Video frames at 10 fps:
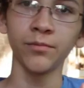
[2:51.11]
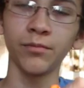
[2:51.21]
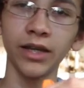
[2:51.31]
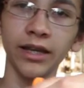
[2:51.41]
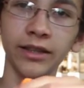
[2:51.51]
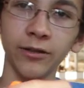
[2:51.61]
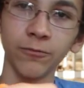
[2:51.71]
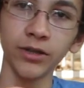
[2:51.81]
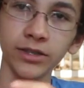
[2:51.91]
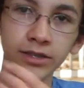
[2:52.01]
But yeah, then
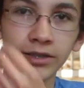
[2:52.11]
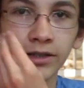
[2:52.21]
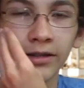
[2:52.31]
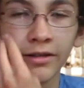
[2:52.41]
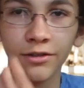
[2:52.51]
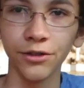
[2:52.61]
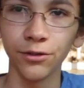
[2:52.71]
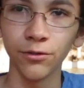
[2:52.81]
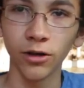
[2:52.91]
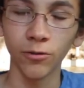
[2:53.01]
once
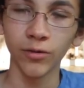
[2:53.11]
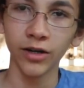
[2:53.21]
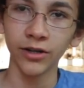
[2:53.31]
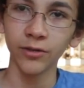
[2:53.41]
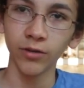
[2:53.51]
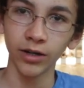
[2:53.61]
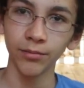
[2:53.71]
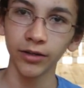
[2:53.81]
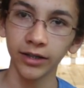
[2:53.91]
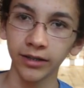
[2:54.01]
you are where you want to
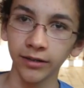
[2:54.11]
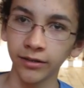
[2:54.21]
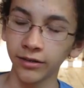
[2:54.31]
put it,